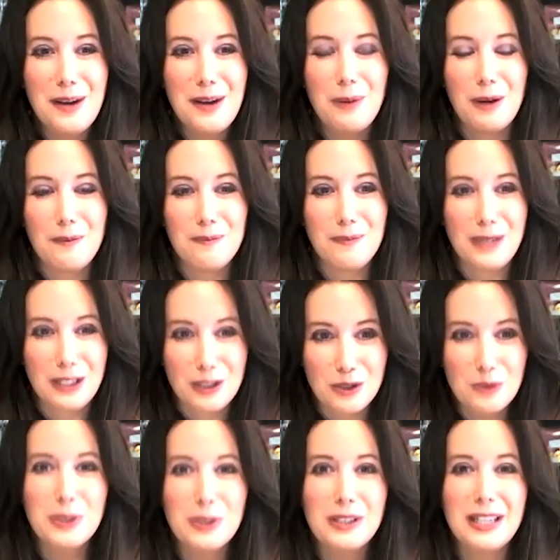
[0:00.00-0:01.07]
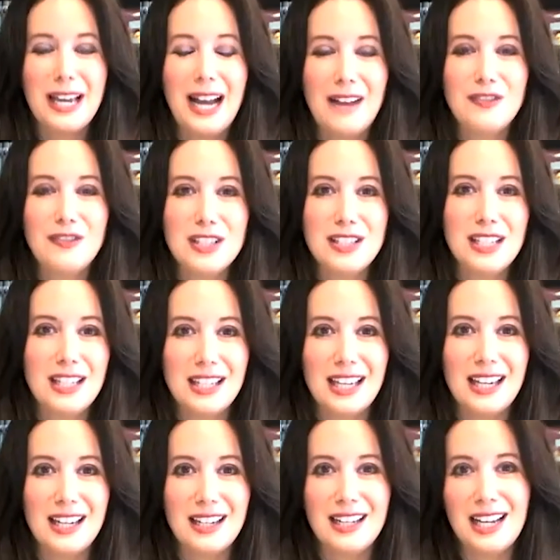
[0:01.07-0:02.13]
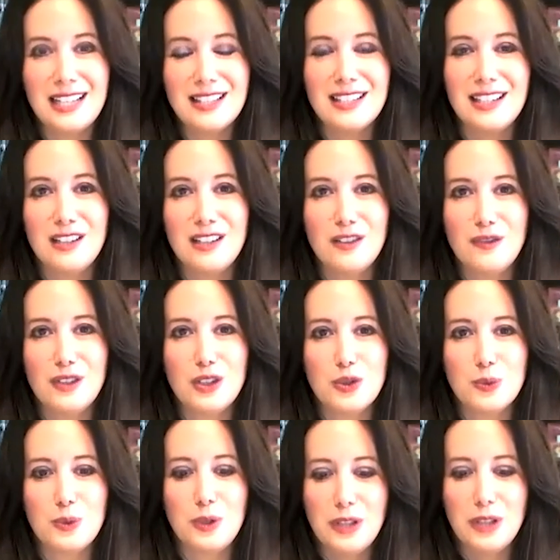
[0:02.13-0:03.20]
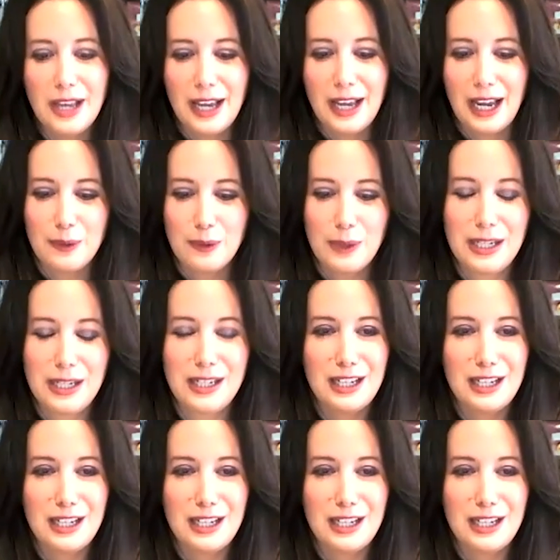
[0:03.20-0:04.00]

but you really have to dig in as an individual and read it.